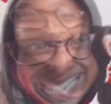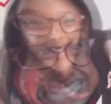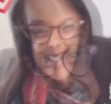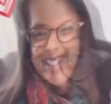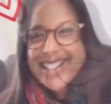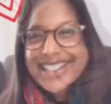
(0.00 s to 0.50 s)

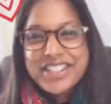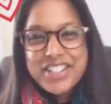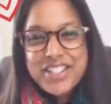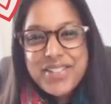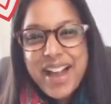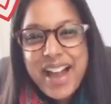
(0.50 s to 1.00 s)
Did
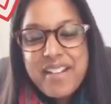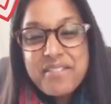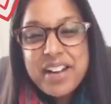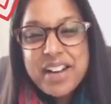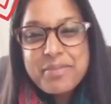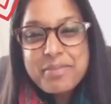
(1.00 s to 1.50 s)
you have
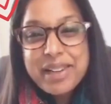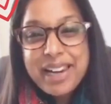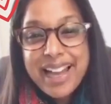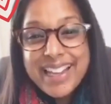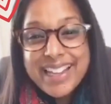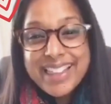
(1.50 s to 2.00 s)
fun
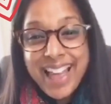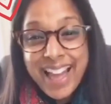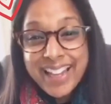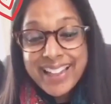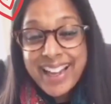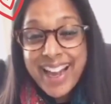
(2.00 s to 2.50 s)
playing
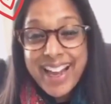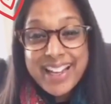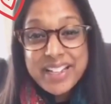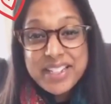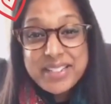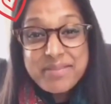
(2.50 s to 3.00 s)
that
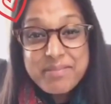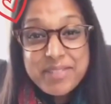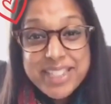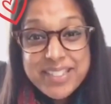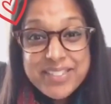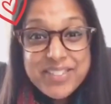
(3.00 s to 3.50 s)
game,
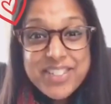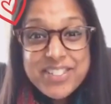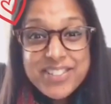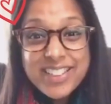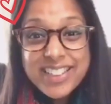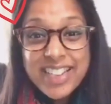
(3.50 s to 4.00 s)

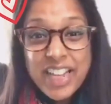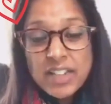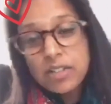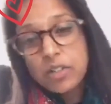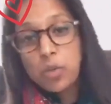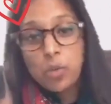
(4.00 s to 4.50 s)
children?
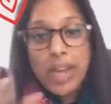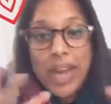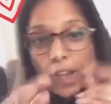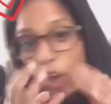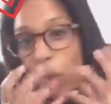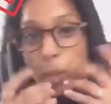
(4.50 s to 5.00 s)
Did you
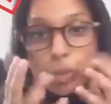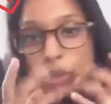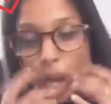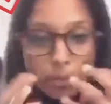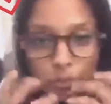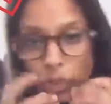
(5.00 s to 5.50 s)
get gobbled
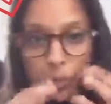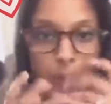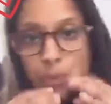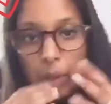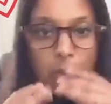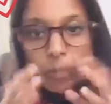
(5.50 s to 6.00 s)
up?
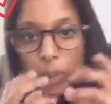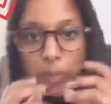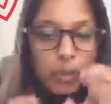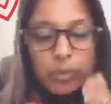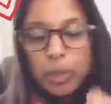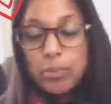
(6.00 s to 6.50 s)

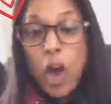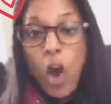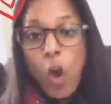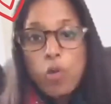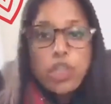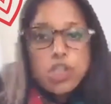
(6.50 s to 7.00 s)

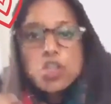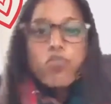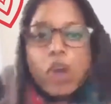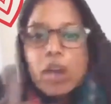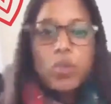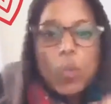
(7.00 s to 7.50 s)
Or did you
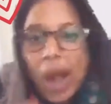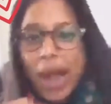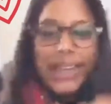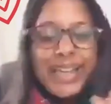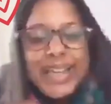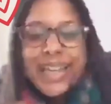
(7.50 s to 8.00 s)
run
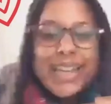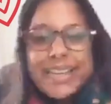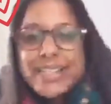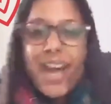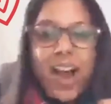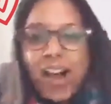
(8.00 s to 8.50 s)
away in
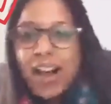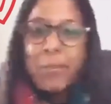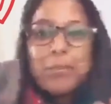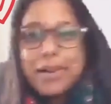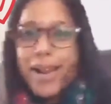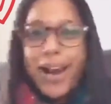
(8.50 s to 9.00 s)

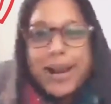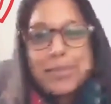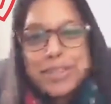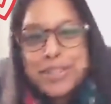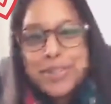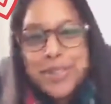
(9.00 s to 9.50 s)
time? I'm
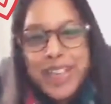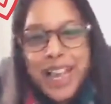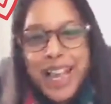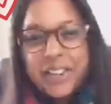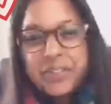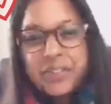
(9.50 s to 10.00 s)
sure you
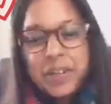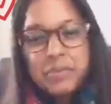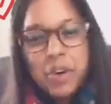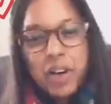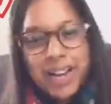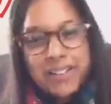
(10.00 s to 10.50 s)
had fun,
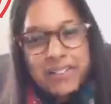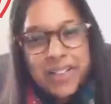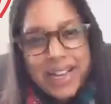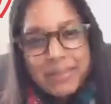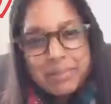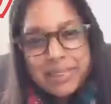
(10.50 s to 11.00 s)
whatever
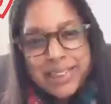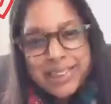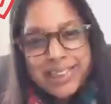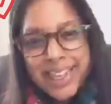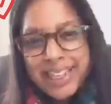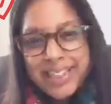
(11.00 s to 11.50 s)
happened at
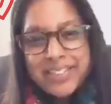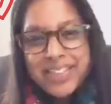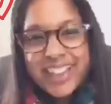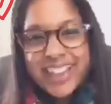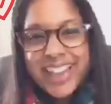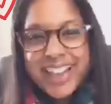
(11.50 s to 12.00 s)
the end of
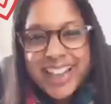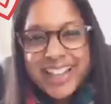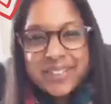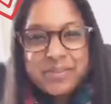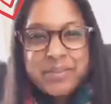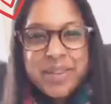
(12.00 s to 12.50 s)
the game.